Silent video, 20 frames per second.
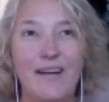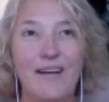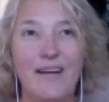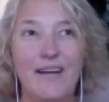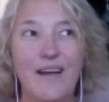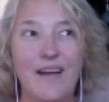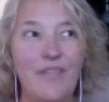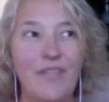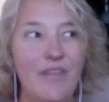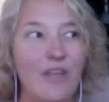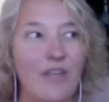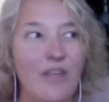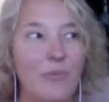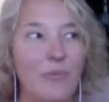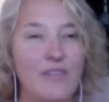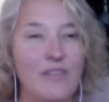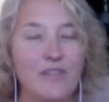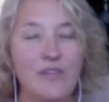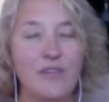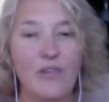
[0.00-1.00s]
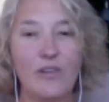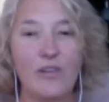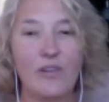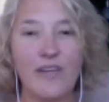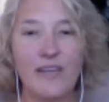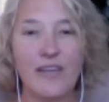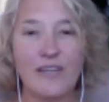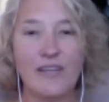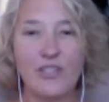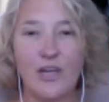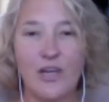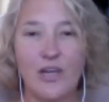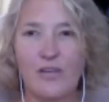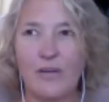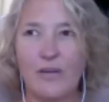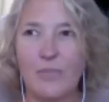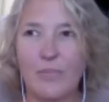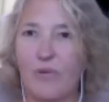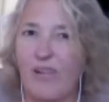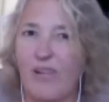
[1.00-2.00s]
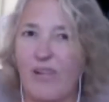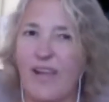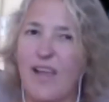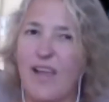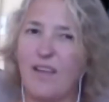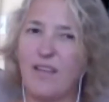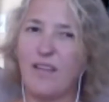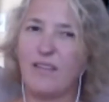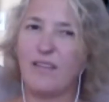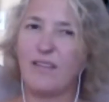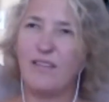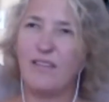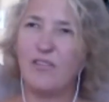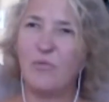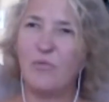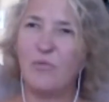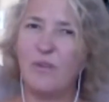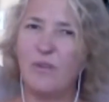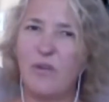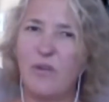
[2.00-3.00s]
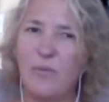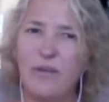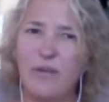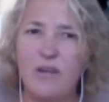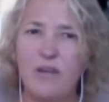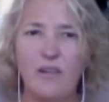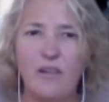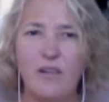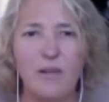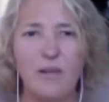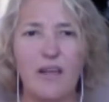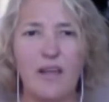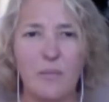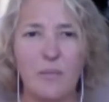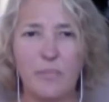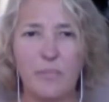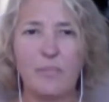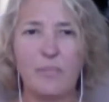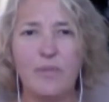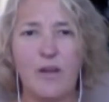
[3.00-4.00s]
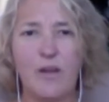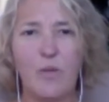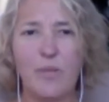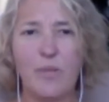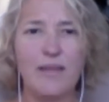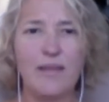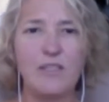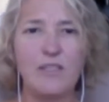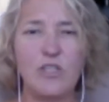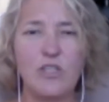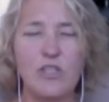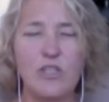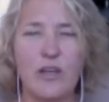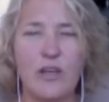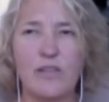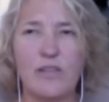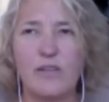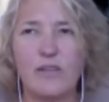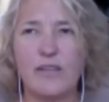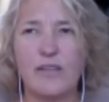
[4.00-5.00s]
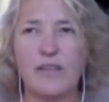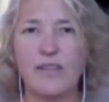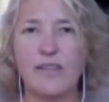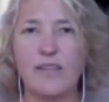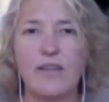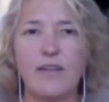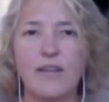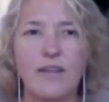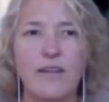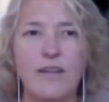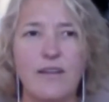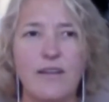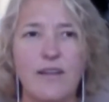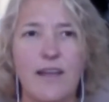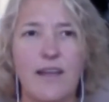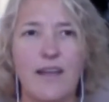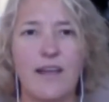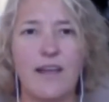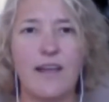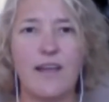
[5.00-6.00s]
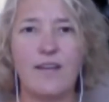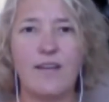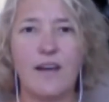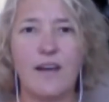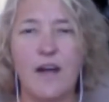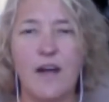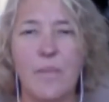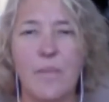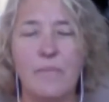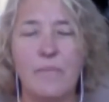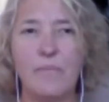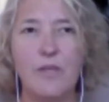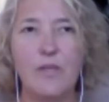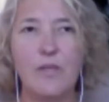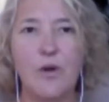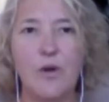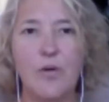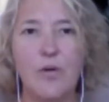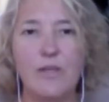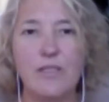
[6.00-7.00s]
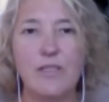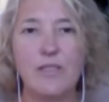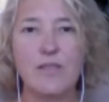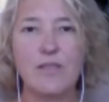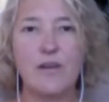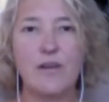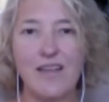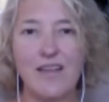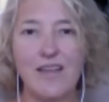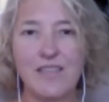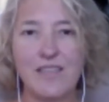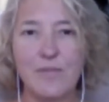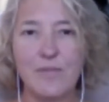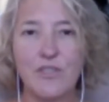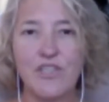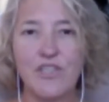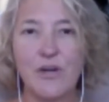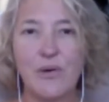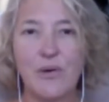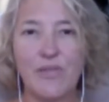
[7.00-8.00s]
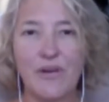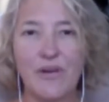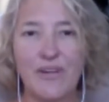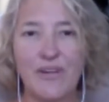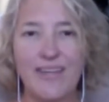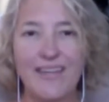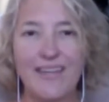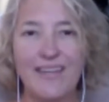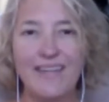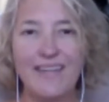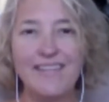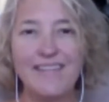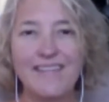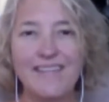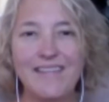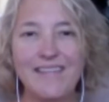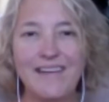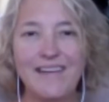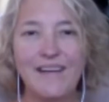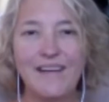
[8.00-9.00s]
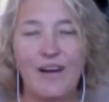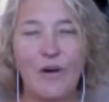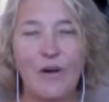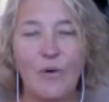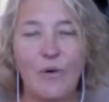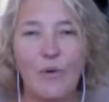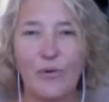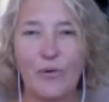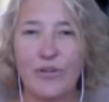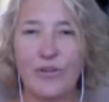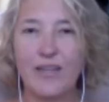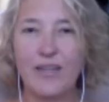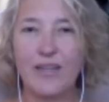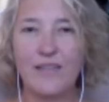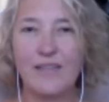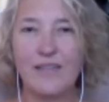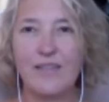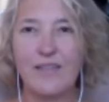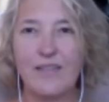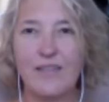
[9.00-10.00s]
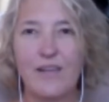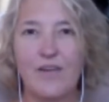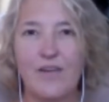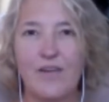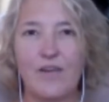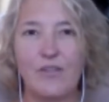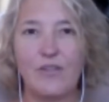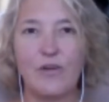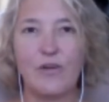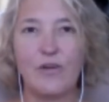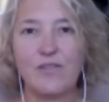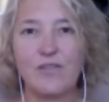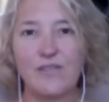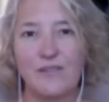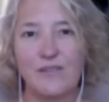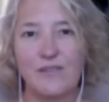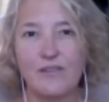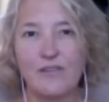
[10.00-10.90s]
I think we still look at each other and we're like, is this really real? And we pinch each other, and, it's awesome to share with our kids, our older kids that are adults.